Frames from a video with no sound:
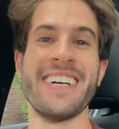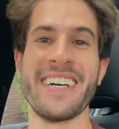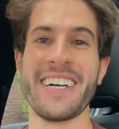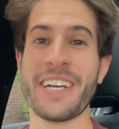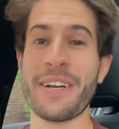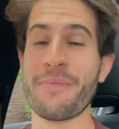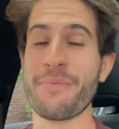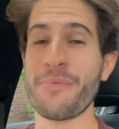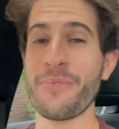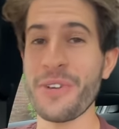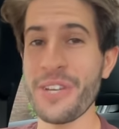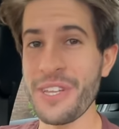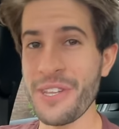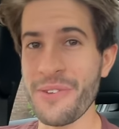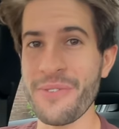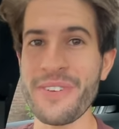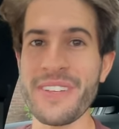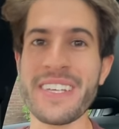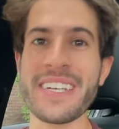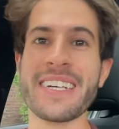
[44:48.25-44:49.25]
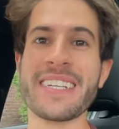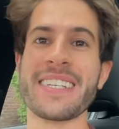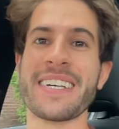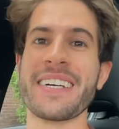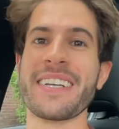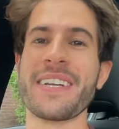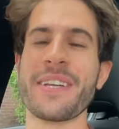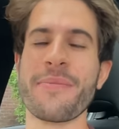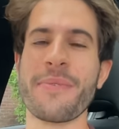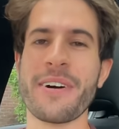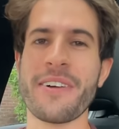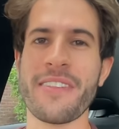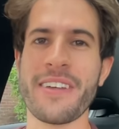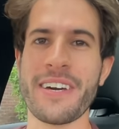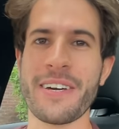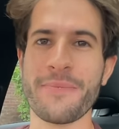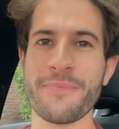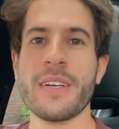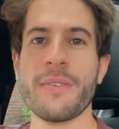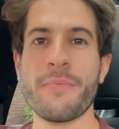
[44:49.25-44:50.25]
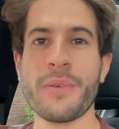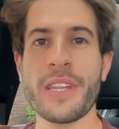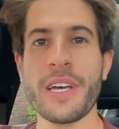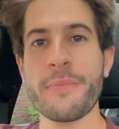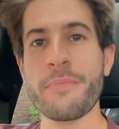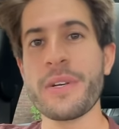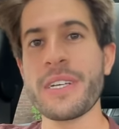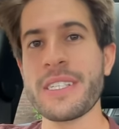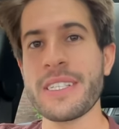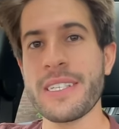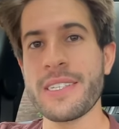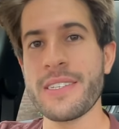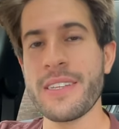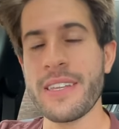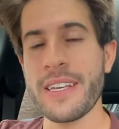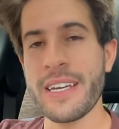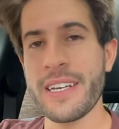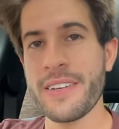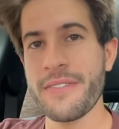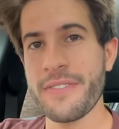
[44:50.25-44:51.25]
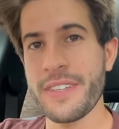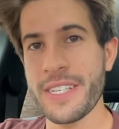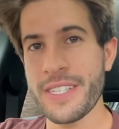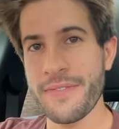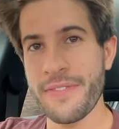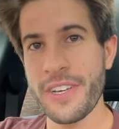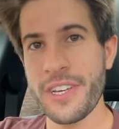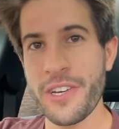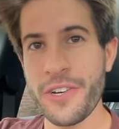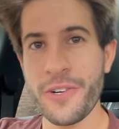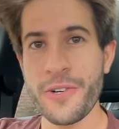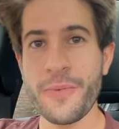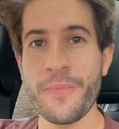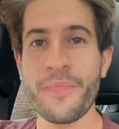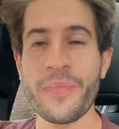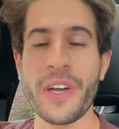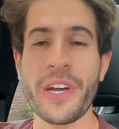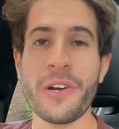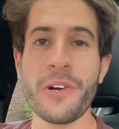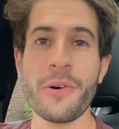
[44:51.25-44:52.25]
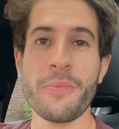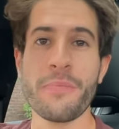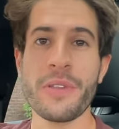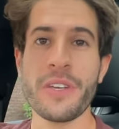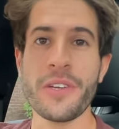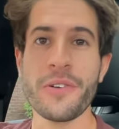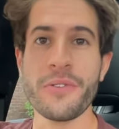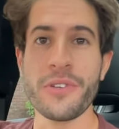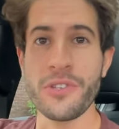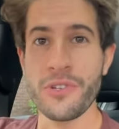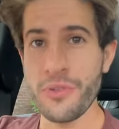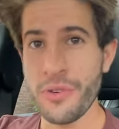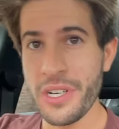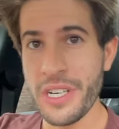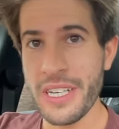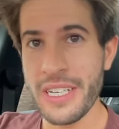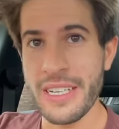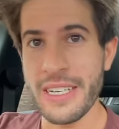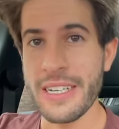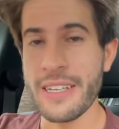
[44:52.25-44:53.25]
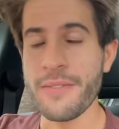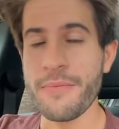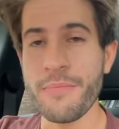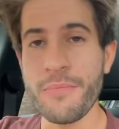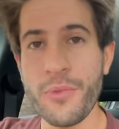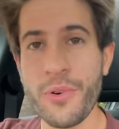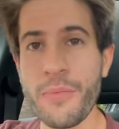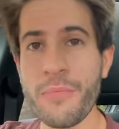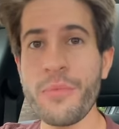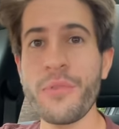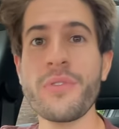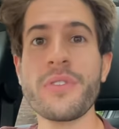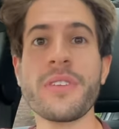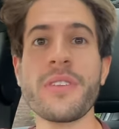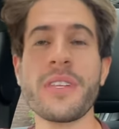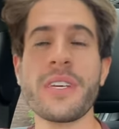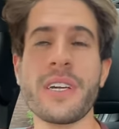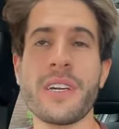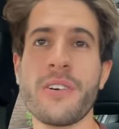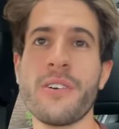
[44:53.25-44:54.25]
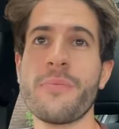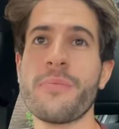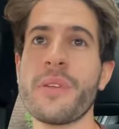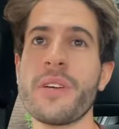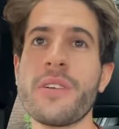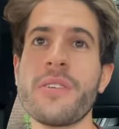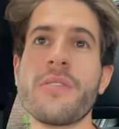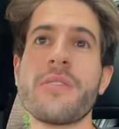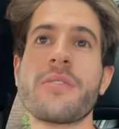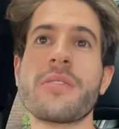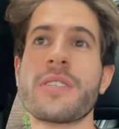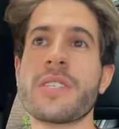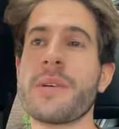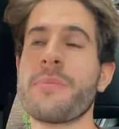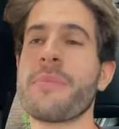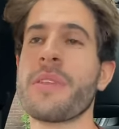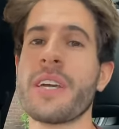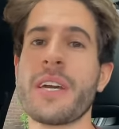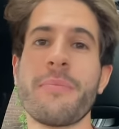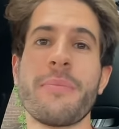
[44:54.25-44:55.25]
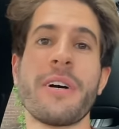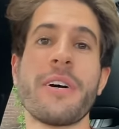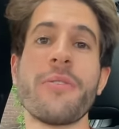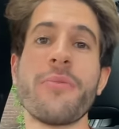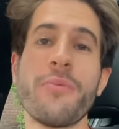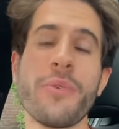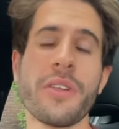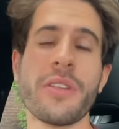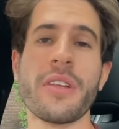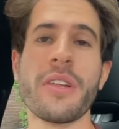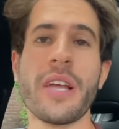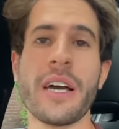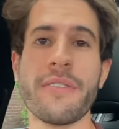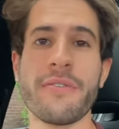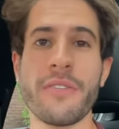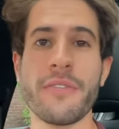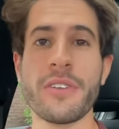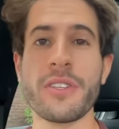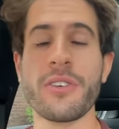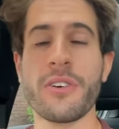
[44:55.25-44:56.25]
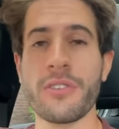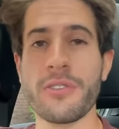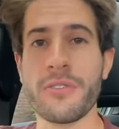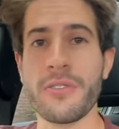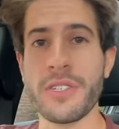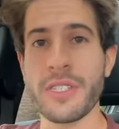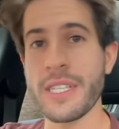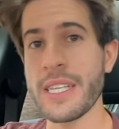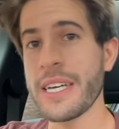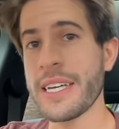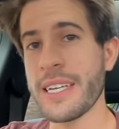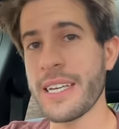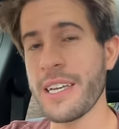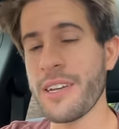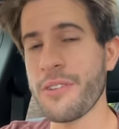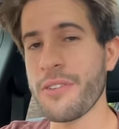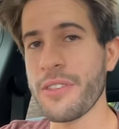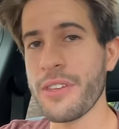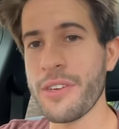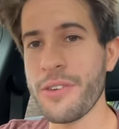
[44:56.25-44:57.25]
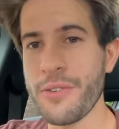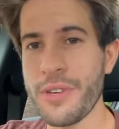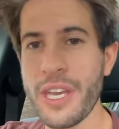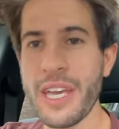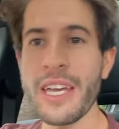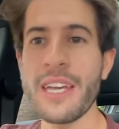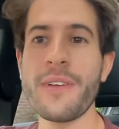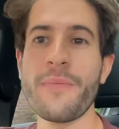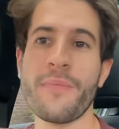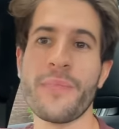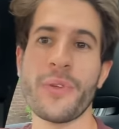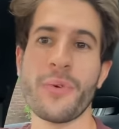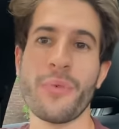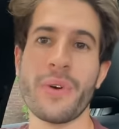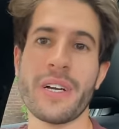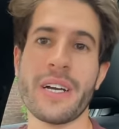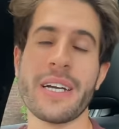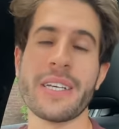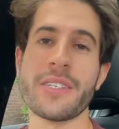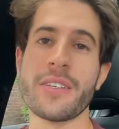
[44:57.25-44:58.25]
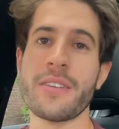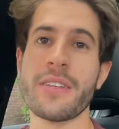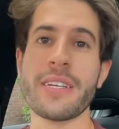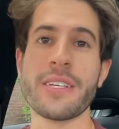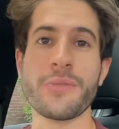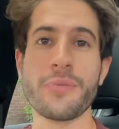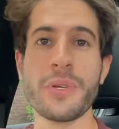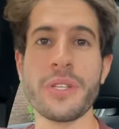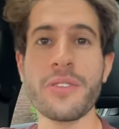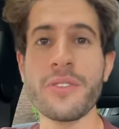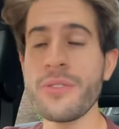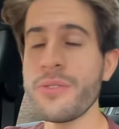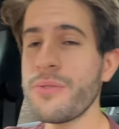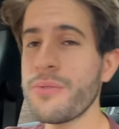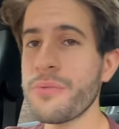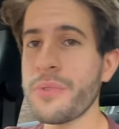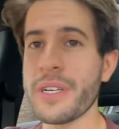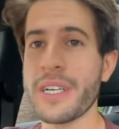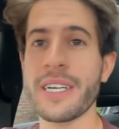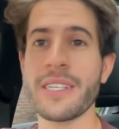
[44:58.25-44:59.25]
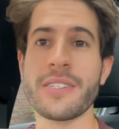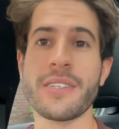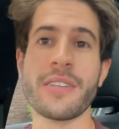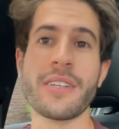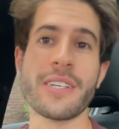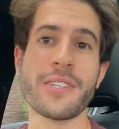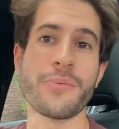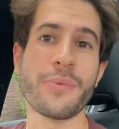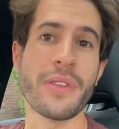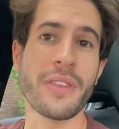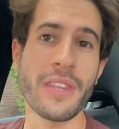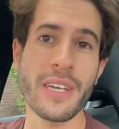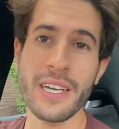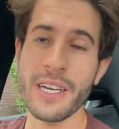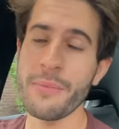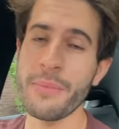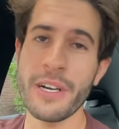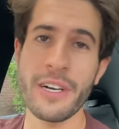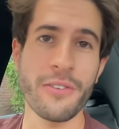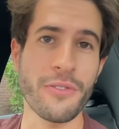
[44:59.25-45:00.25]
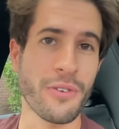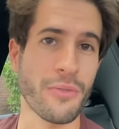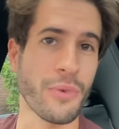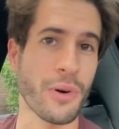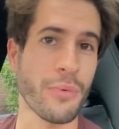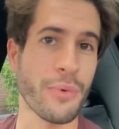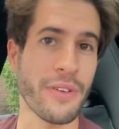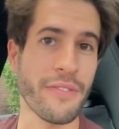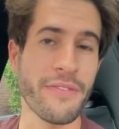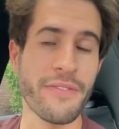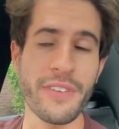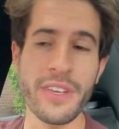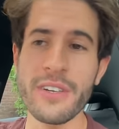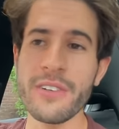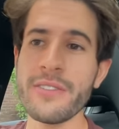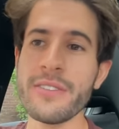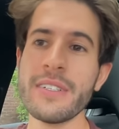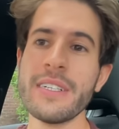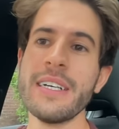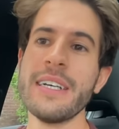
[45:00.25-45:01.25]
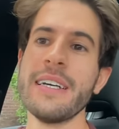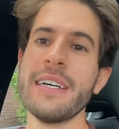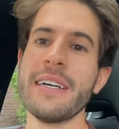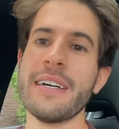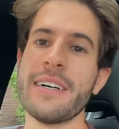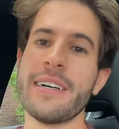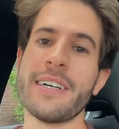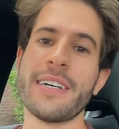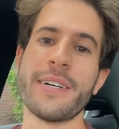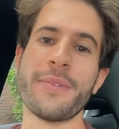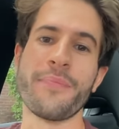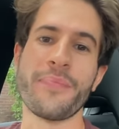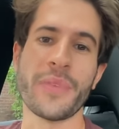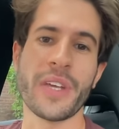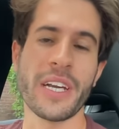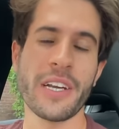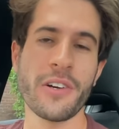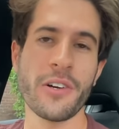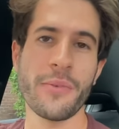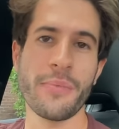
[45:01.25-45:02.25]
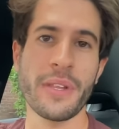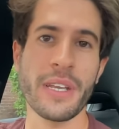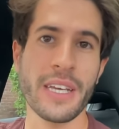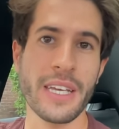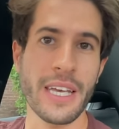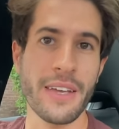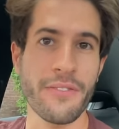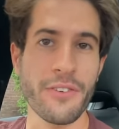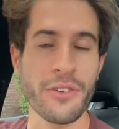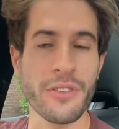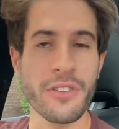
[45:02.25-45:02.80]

And I'm really, really excited about that. But that brings us to the end of this video. I hope that you enjoyed it, and more importantly, I hope that you learned something about what the life of a doctor is like here in the UK, what kinds of things we do, what kinds of things we think about, or what we feel, um, and I hope that it gave you a